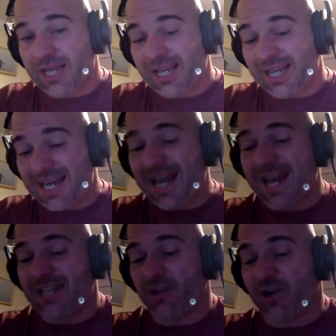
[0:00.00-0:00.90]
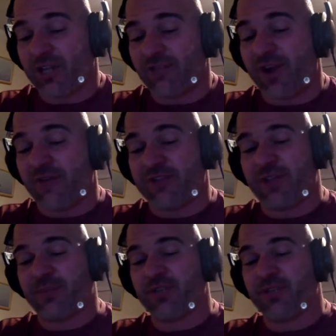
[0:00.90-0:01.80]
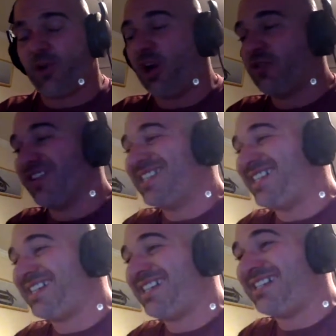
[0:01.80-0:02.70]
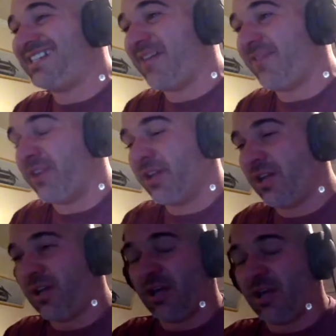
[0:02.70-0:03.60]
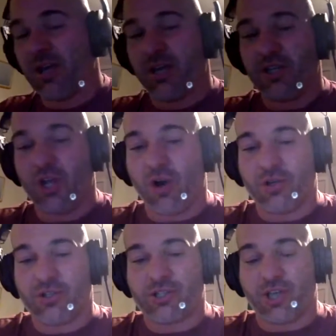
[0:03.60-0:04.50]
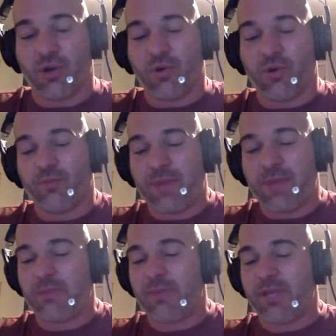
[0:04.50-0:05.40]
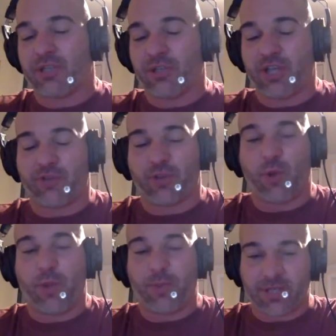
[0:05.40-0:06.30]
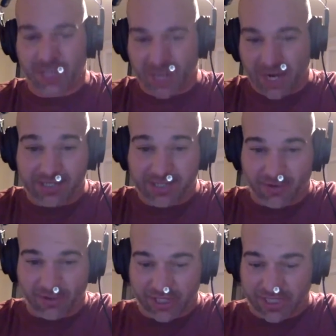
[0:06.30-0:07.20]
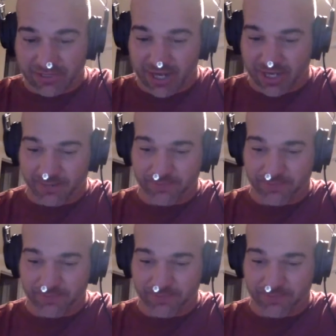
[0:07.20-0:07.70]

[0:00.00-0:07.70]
He had 8 targets, 5 receptions for 167 yards. So maybe it means good things for the weapons and not necessarily Eli.